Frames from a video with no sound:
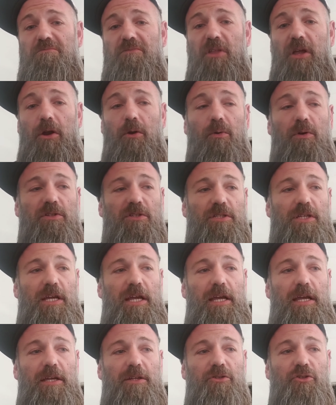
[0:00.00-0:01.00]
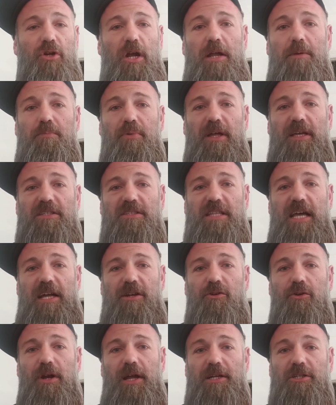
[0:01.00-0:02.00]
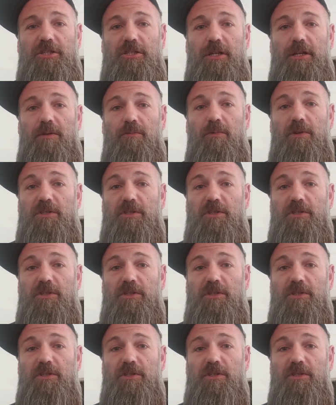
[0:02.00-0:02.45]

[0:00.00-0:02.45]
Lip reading: there was a trade placed that direction.